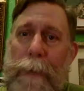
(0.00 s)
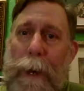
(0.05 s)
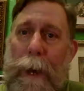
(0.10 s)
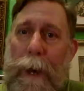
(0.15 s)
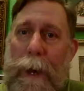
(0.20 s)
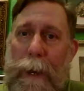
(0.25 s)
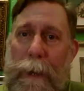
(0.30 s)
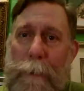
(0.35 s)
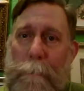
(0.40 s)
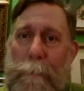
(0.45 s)

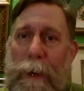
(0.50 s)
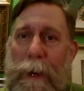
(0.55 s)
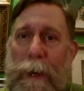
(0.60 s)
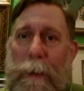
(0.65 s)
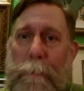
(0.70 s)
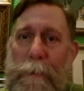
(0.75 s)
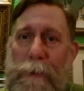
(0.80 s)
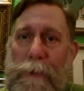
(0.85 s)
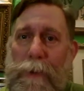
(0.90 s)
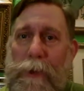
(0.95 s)
Hi, my
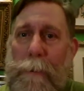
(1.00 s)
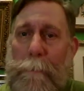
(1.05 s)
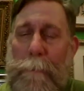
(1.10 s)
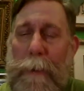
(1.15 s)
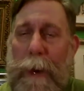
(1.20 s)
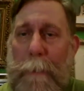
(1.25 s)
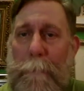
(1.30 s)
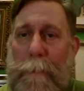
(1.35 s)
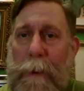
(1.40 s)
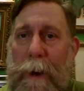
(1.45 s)
name is Jim
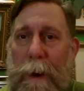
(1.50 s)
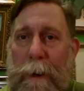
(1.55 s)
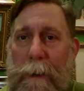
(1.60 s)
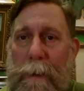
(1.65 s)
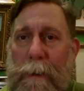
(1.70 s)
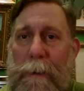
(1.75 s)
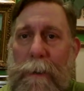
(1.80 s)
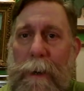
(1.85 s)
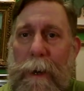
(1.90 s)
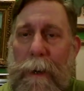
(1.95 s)

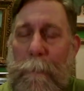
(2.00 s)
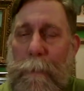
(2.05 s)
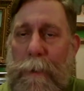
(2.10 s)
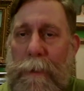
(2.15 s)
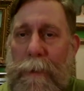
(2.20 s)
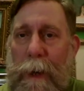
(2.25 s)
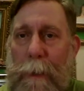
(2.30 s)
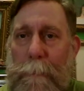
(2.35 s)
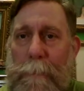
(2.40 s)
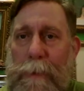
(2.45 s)
Babcock. I'm
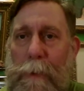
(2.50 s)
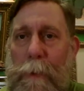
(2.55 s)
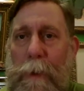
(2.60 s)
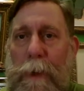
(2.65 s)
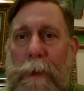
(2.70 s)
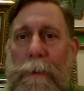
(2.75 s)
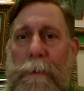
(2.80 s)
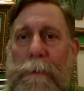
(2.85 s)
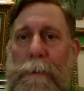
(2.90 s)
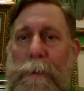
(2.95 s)
with Times
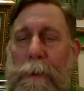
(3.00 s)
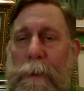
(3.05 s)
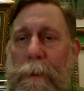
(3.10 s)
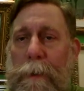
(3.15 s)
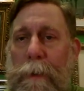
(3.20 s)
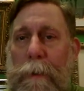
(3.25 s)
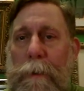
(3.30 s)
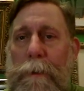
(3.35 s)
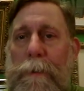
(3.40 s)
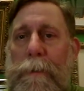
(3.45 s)
Squares in
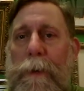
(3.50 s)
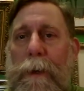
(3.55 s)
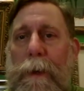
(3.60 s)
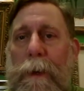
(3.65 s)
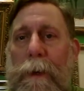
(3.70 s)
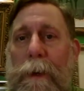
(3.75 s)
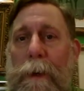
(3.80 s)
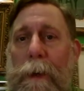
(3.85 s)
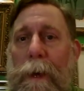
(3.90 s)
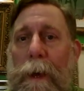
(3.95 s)
New York
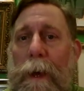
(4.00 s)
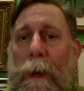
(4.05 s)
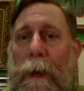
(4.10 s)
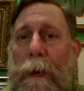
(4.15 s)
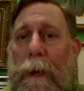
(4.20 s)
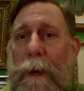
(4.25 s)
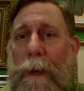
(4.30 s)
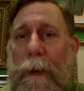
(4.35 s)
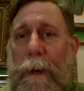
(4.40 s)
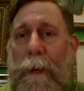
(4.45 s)
City,
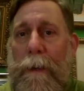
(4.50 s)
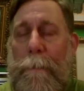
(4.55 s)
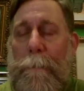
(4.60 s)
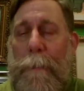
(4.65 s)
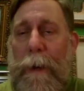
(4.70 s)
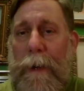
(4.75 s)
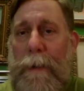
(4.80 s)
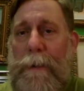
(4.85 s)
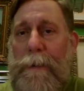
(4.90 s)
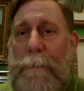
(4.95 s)
and
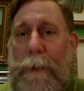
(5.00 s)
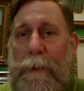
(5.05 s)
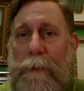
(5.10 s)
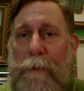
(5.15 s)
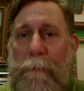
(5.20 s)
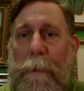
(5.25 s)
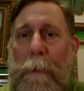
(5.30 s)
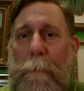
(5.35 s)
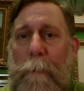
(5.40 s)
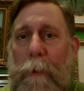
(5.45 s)
my
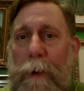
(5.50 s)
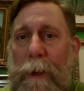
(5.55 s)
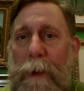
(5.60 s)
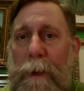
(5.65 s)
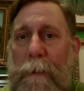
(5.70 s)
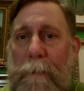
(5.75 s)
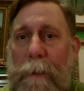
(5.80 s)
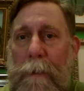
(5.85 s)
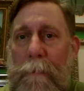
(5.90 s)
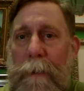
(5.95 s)
special memory
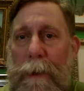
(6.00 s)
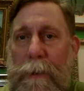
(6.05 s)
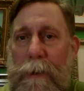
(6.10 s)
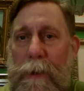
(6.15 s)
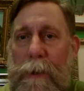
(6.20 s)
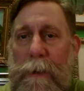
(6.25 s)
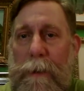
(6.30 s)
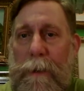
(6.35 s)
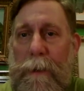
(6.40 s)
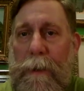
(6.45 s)
of
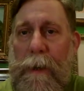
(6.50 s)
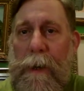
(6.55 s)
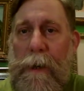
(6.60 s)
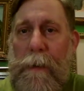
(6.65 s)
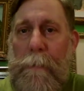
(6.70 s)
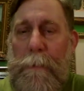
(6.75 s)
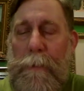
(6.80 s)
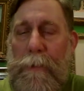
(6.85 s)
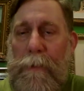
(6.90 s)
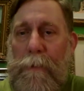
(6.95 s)
convention
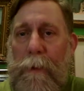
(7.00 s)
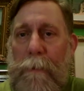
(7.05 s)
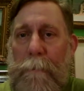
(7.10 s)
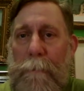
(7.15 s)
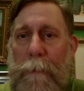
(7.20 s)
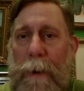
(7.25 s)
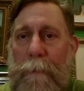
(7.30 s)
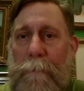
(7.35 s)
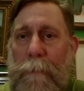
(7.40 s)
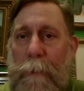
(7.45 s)
comes from
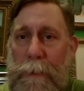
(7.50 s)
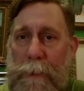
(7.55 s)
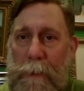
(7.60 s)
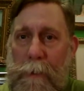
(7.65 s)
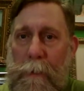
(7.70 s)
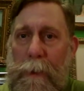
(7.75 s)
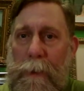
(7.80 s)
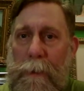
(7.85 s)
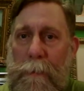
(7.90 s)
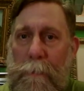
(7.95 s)
my first
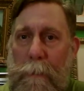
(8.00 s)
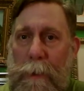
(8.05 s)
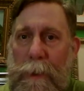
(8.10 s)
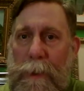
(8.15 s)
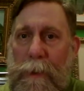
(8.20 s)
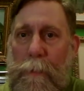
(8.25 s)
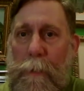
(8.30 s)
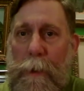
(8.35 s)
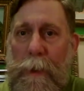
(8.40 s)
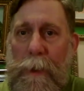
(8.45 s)
one,
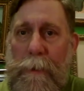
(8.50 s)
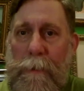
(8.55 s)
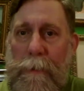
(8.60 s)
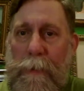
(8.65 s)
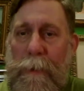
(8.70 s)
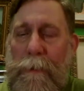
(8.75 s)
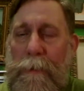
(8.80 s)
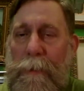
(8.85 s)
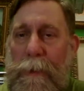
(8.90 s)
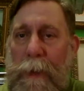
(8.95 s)
which was
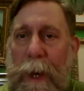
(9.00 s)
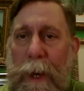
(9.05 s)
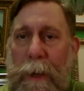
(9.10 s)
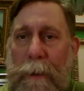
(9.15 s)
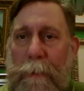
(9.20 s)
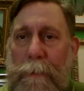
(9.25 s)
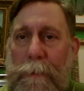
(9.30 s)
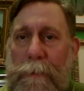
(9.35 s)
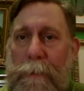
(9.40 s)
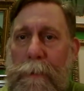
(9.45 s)
in
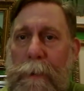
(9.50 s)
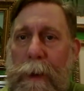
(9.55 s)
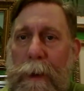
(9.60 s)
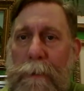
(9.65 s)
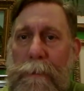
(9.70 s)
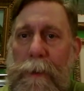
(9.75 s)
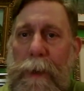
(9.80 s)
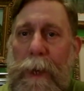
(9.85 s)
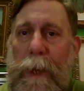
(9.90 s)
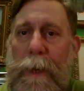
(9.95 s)
Seattle
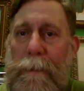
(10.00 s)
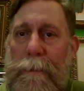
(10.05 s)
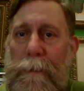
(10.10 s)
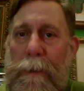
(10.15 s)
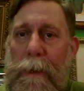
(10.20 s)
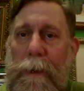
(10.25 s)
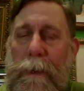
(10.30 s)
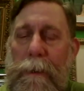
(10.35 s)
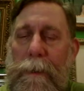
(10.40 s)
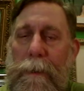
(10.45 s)

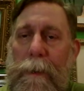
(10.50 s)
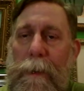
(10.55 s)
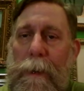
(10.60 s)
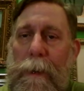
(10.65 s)
2018.